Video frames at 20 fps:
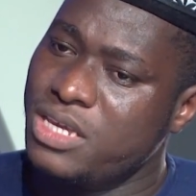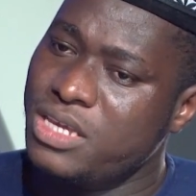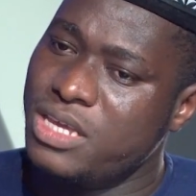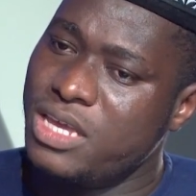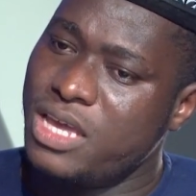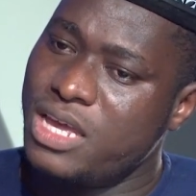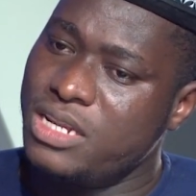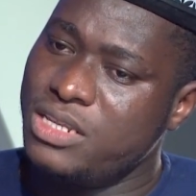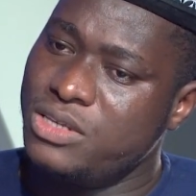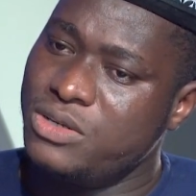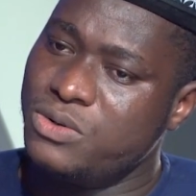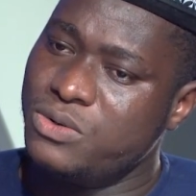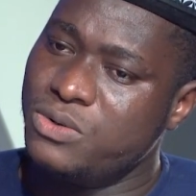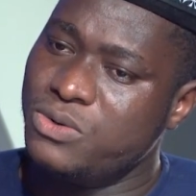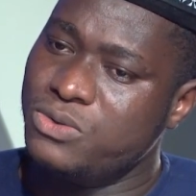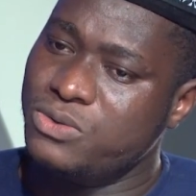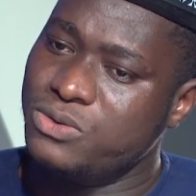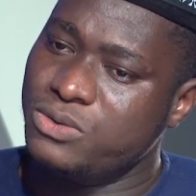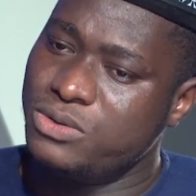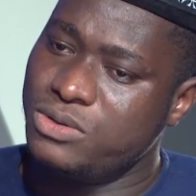and
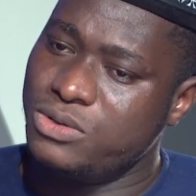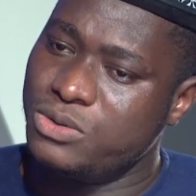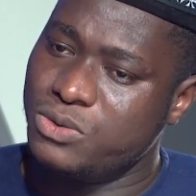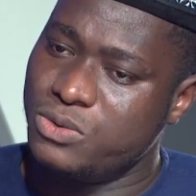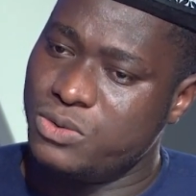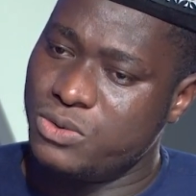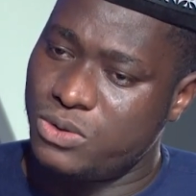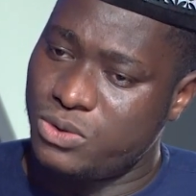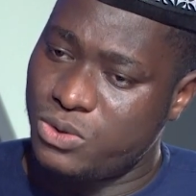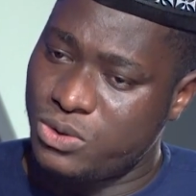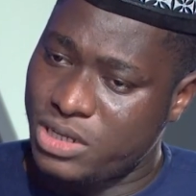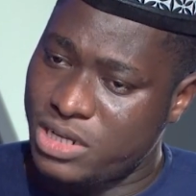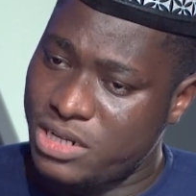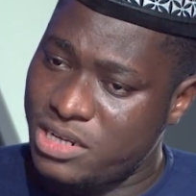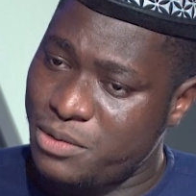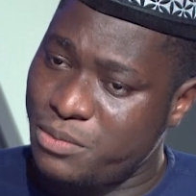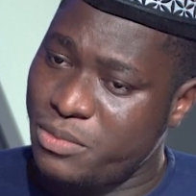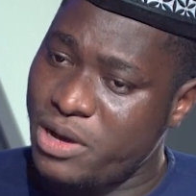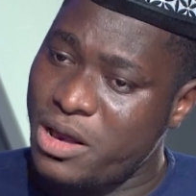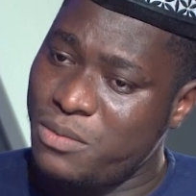you look in
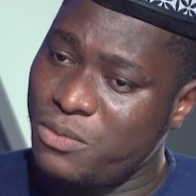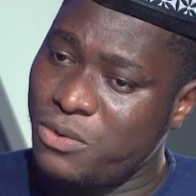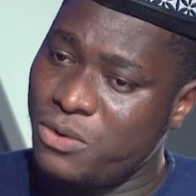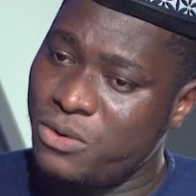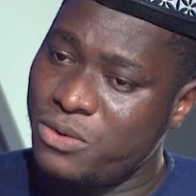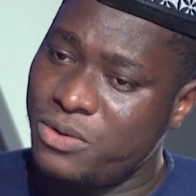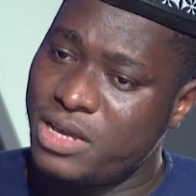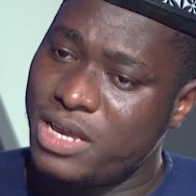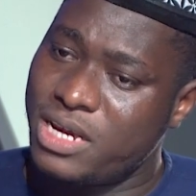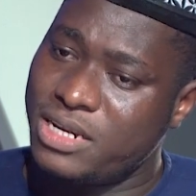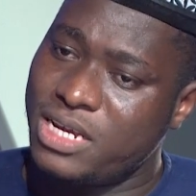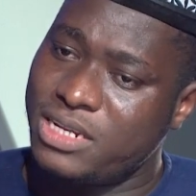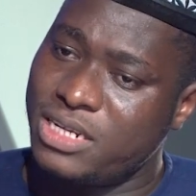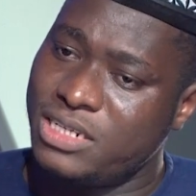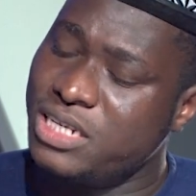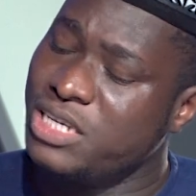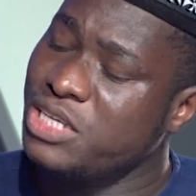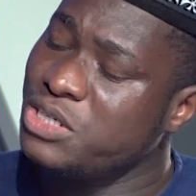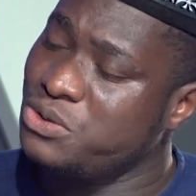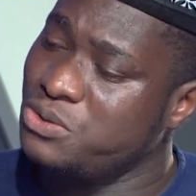the Bible, and then in
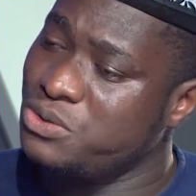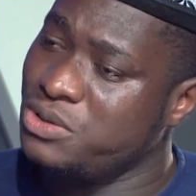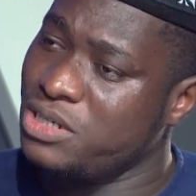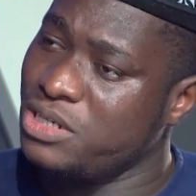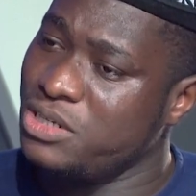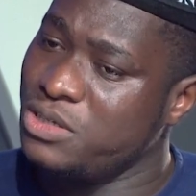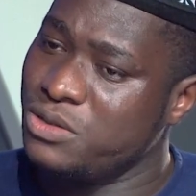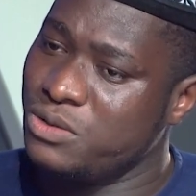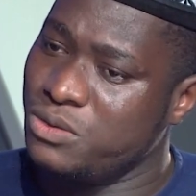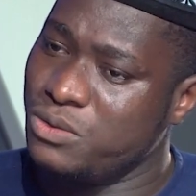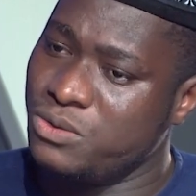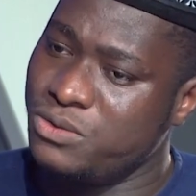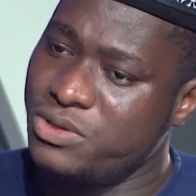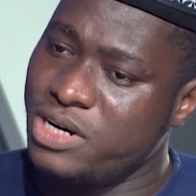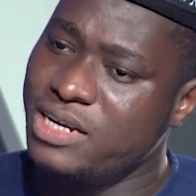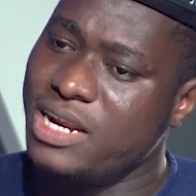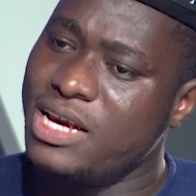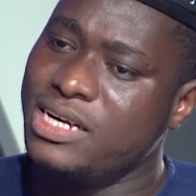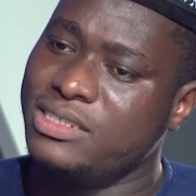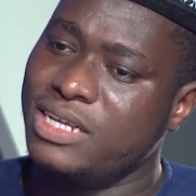history, you
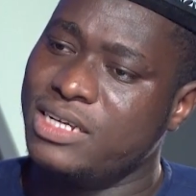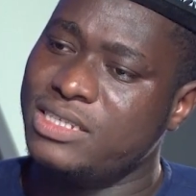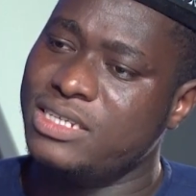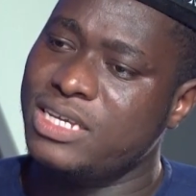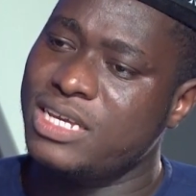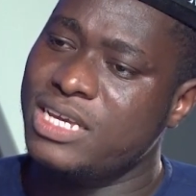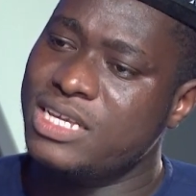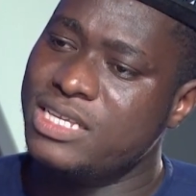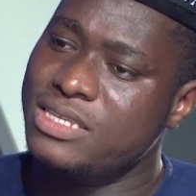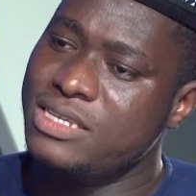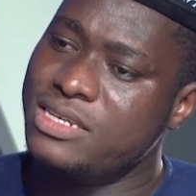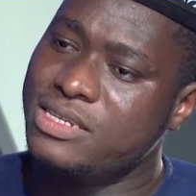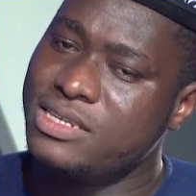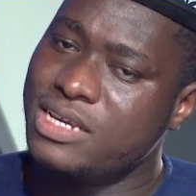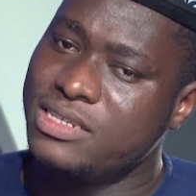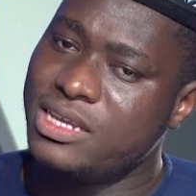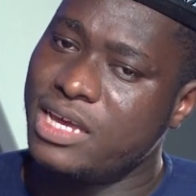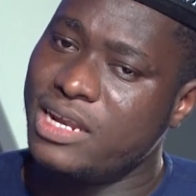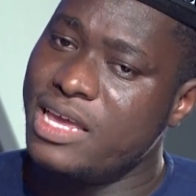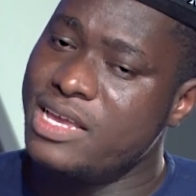realize that
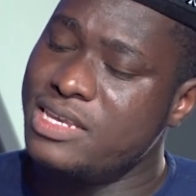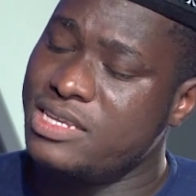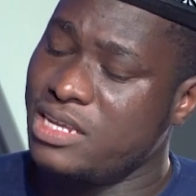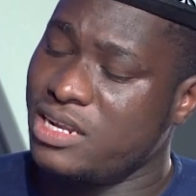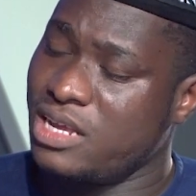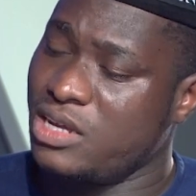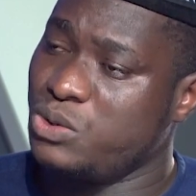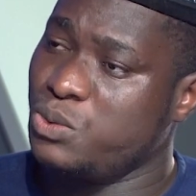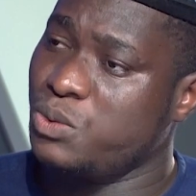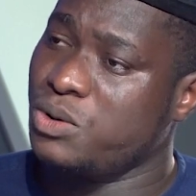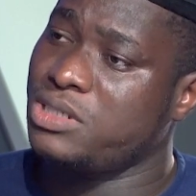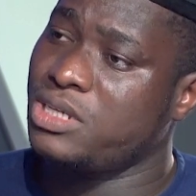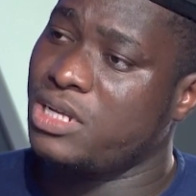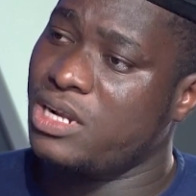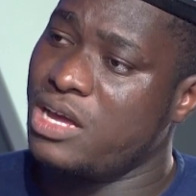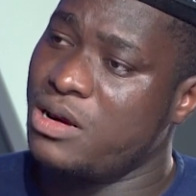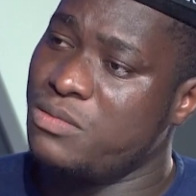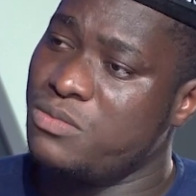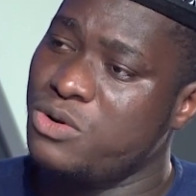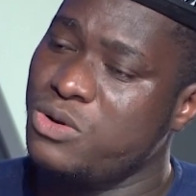Jesus alayhi salatu
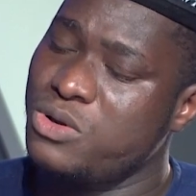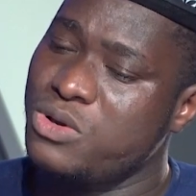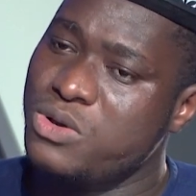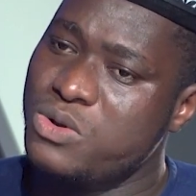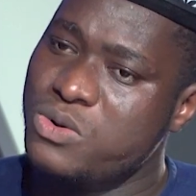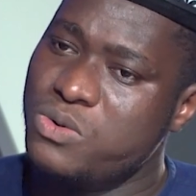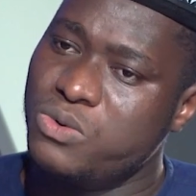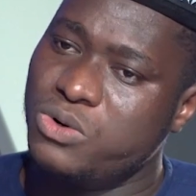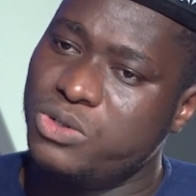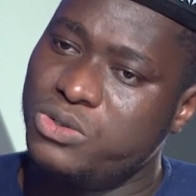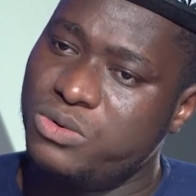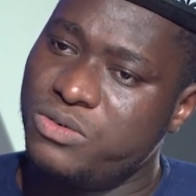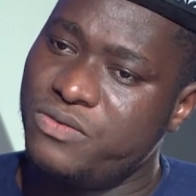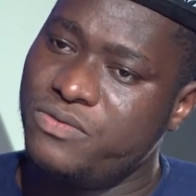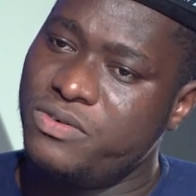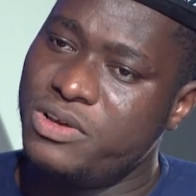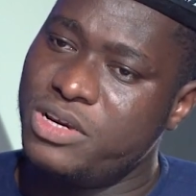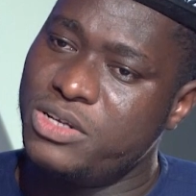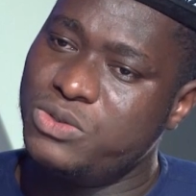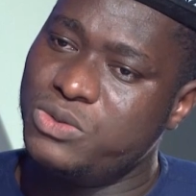wasalam was
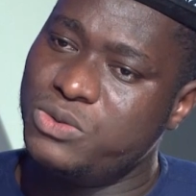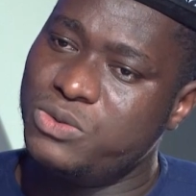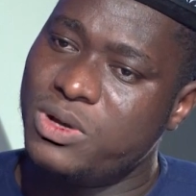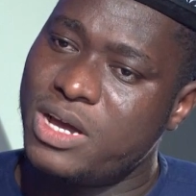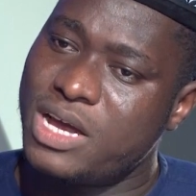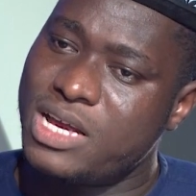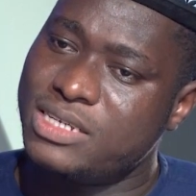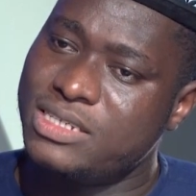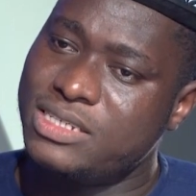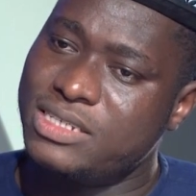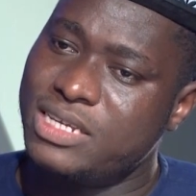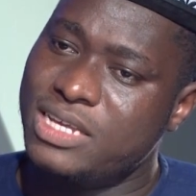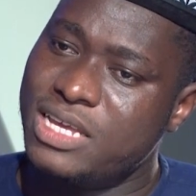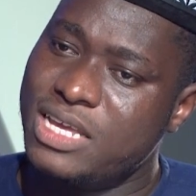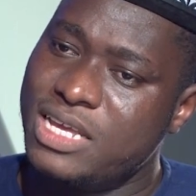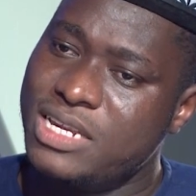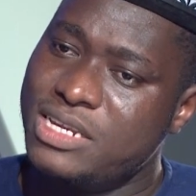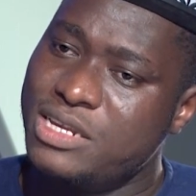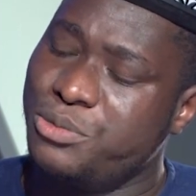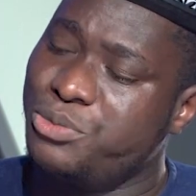referred to as
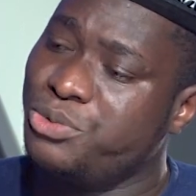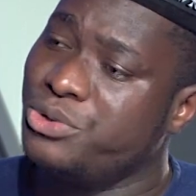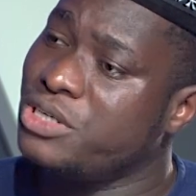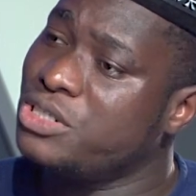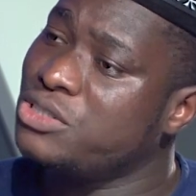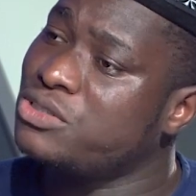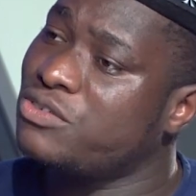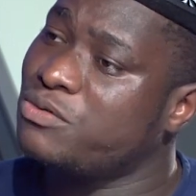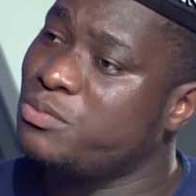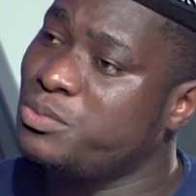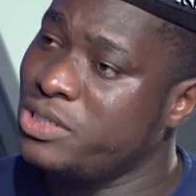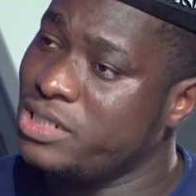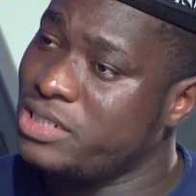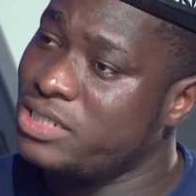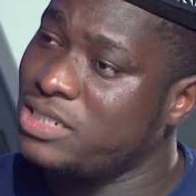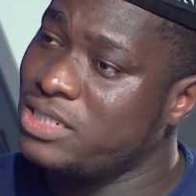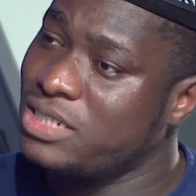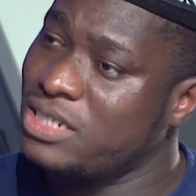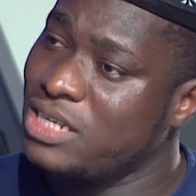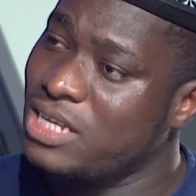the Prince of
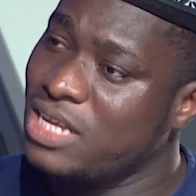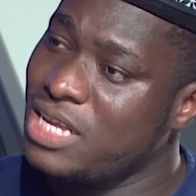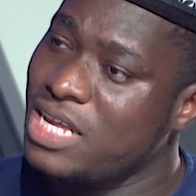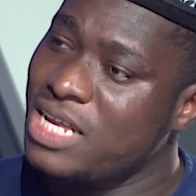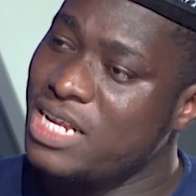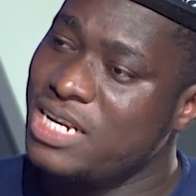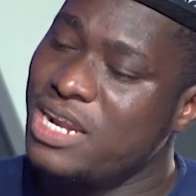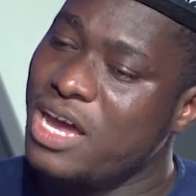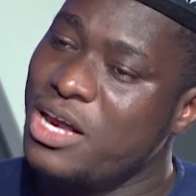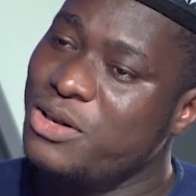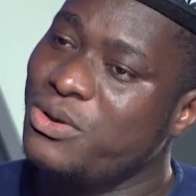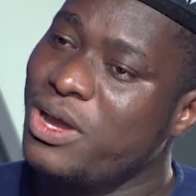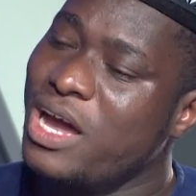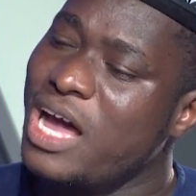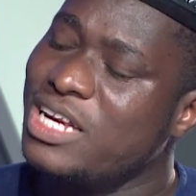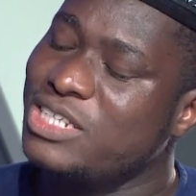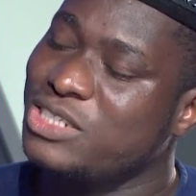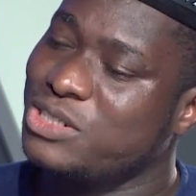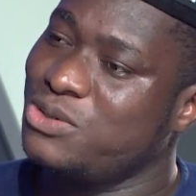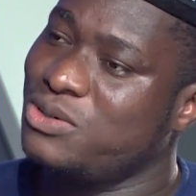Peace. Now you
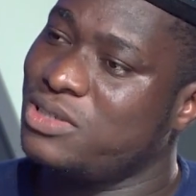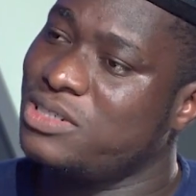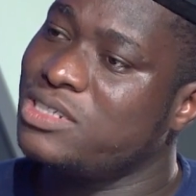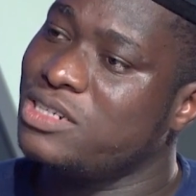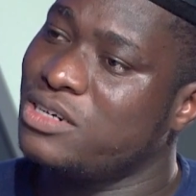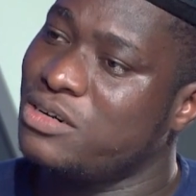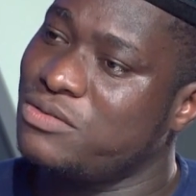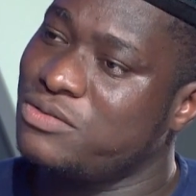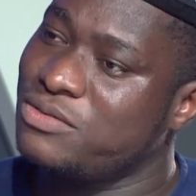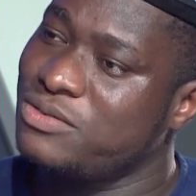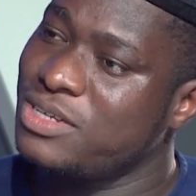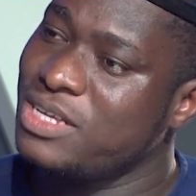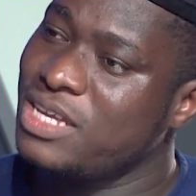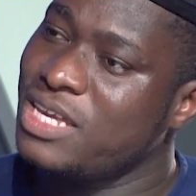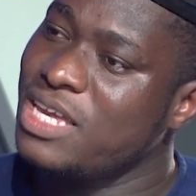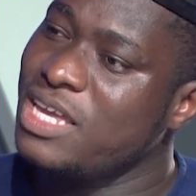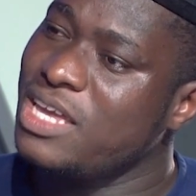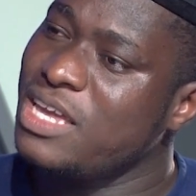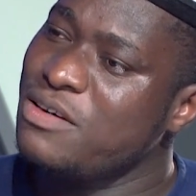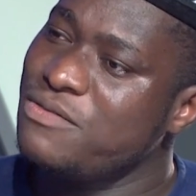ask yourself,
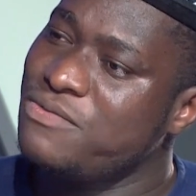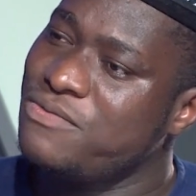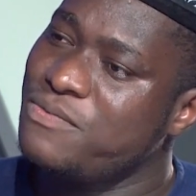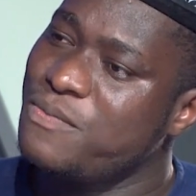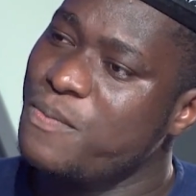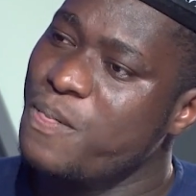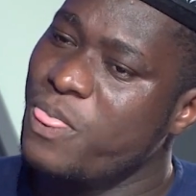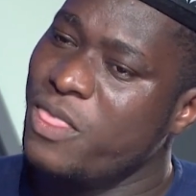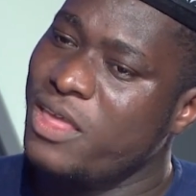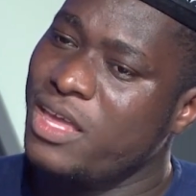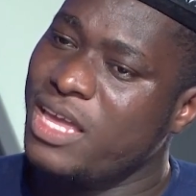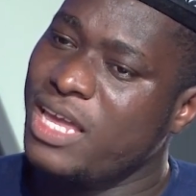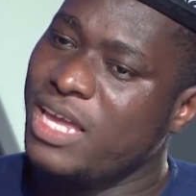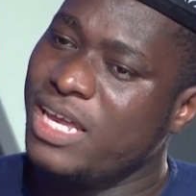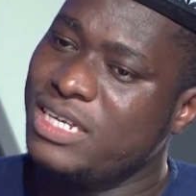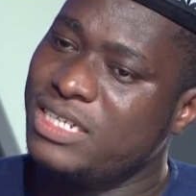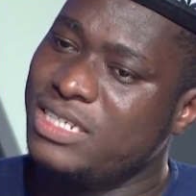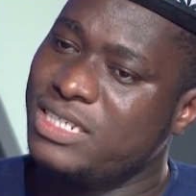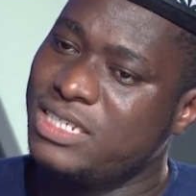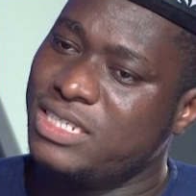if
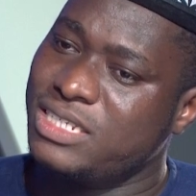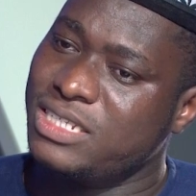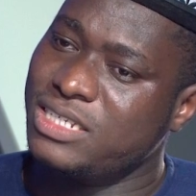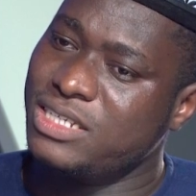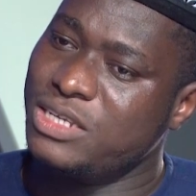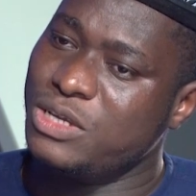his